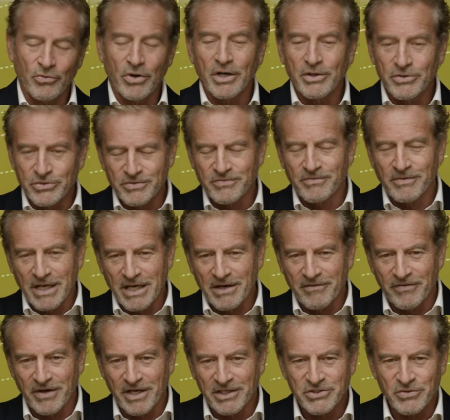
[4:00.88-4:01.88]
rose at a
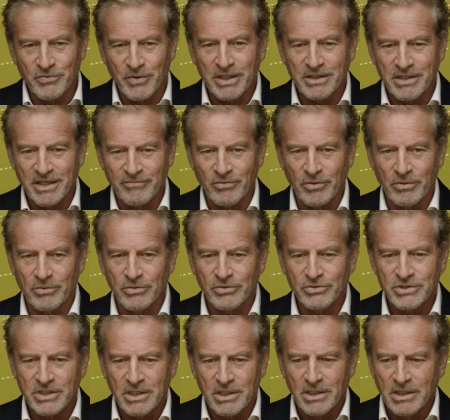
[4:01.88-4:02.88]
faster rate than everywhere
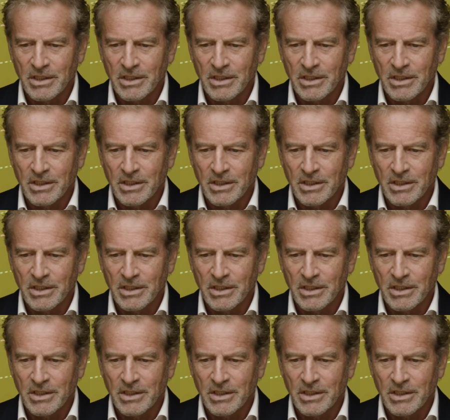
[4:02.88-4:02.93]
else.